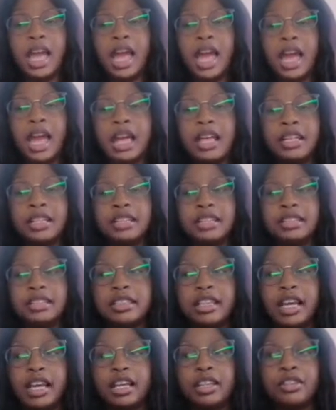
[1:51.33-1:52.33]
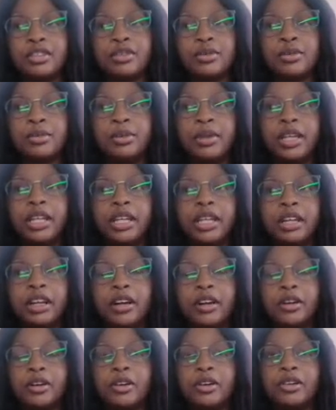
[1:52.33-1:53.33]
And as we
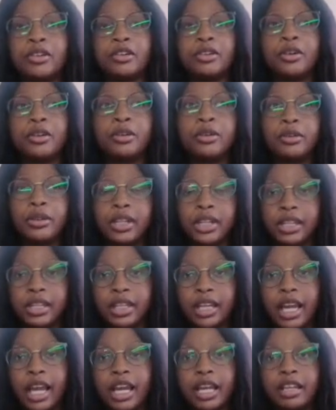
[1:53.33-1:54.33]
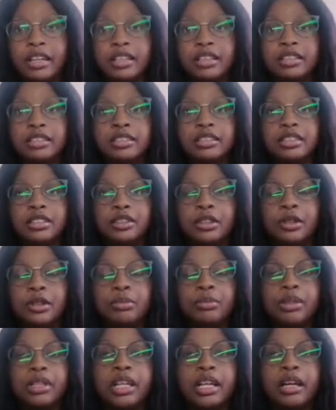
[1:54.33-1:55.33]
are growing and
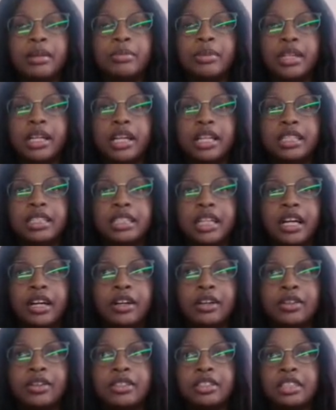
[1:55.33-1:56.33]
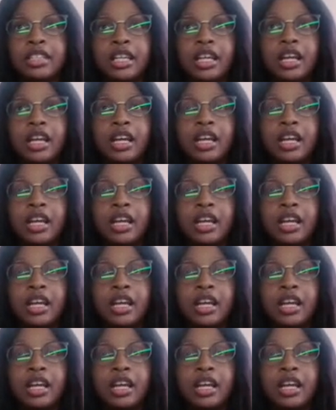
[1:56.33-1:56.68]
becoming adults,